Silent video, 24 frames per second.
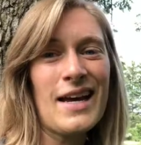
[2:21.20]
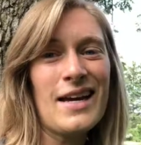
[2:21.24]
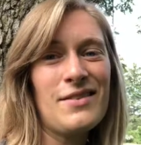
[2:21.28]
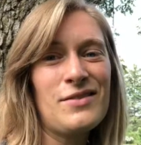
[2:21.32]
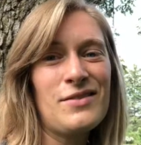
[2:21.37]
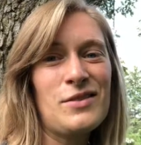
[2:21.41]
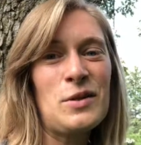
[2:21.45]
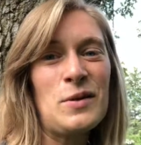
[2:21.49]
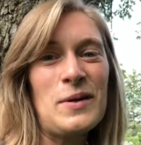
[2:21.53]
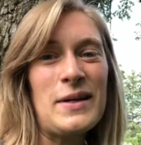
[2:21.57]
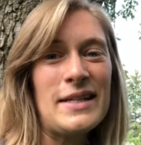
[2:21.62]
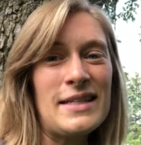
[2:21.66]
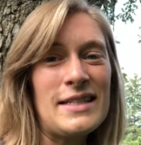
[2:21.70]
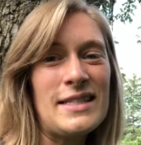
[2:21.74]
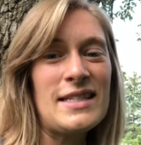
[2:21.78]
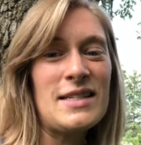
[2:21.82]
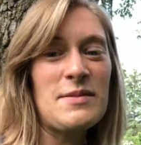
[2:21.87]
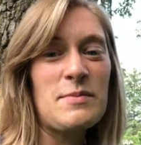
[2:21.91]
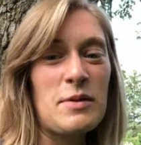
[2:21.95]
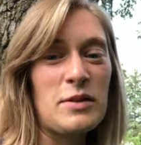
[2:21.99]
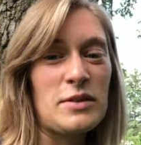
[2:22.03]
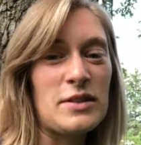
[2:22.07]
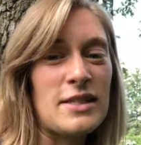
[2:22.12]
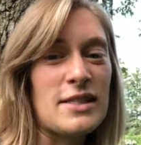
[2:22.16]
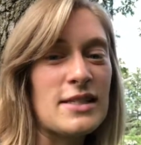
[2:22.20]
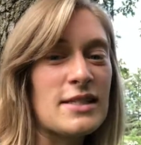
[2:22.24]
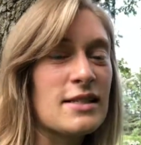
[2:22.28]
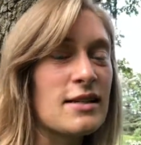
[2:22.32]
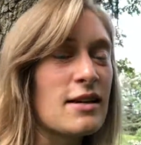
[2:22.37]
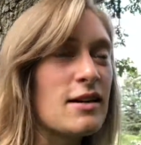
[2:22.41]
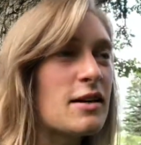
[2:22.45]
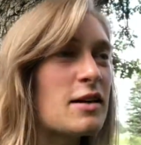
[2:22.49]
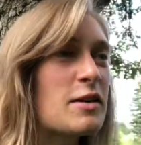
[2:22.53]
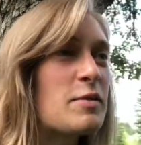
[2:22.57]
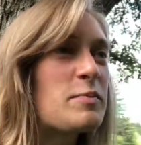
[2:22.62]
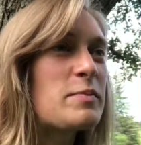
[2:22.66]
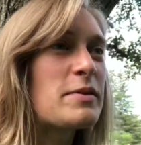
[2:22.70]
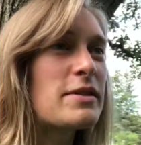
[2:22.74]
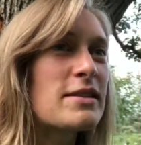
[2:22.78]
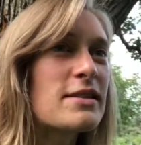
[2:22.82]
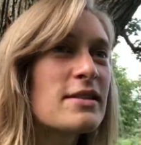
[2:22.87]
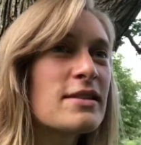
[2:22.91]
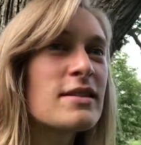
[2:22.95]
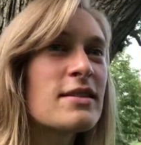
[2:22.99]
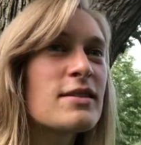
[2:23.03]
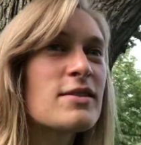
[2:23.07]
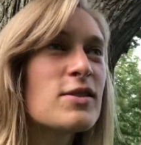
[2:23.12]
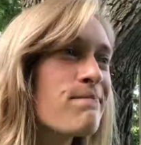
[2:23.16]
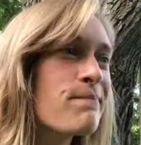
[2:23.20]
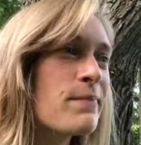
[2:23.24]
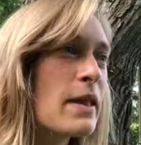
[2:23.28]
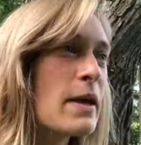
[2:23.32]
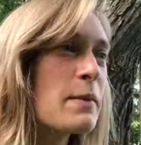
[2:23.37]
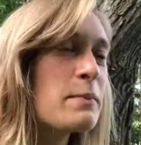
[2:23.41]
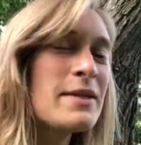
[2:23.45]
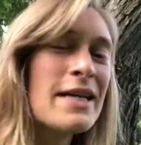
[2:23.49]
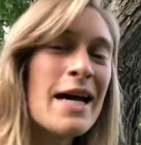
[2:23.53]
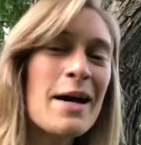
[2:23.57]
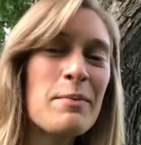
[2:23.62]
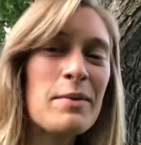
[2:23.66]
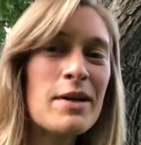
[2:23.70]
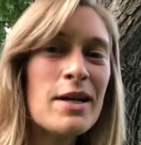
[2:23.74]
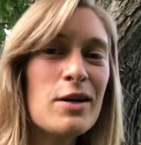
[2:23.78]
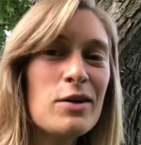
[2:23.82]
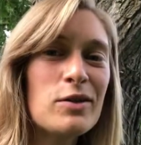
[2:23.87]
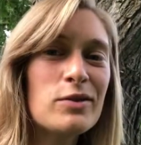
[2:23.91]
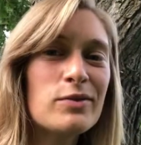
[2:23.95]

have no idea about the skunk business. I'm tapping out.